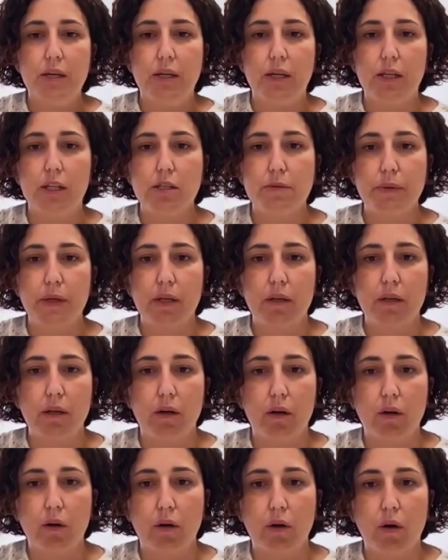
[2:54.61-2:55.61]
it's
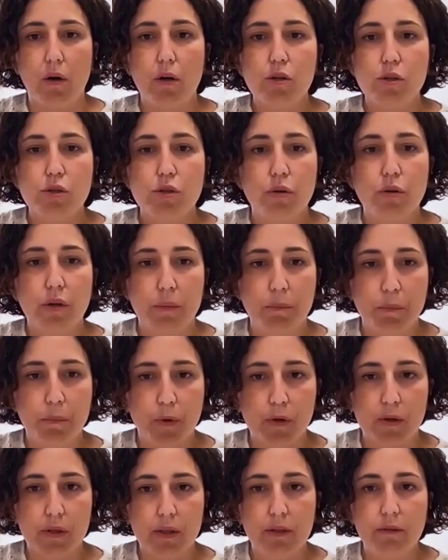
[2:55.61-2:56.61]
been also
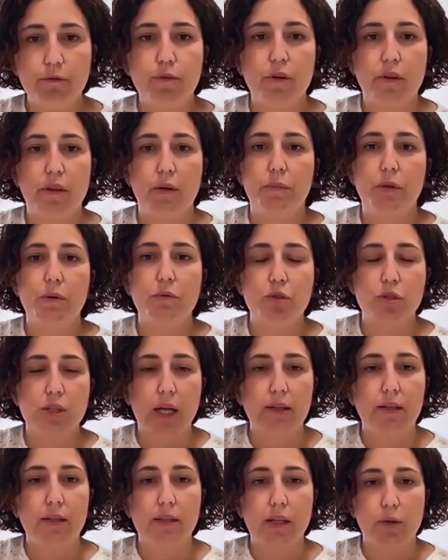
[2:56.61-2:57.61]
important for the previous
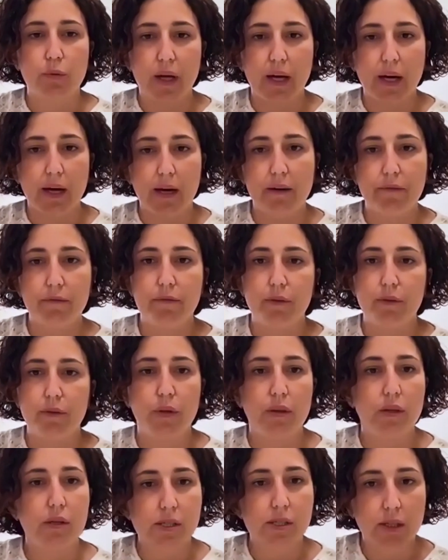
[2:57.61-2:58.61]
data that we have
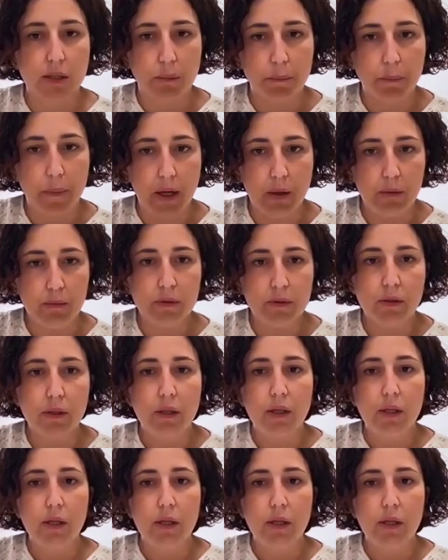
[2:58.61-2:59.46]
with this compound.